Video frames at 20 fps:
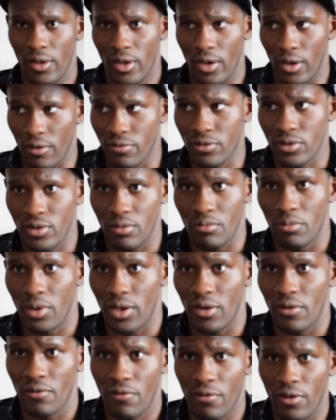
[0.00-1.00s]
I've seen
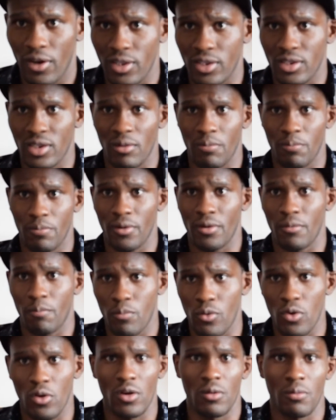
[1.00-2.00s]
many fights happen
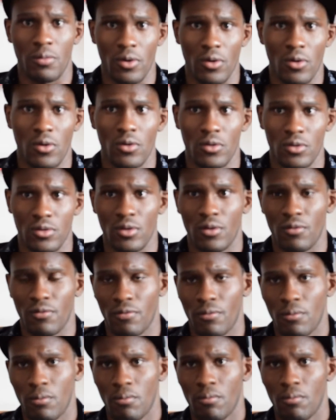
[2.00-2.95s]
purely because of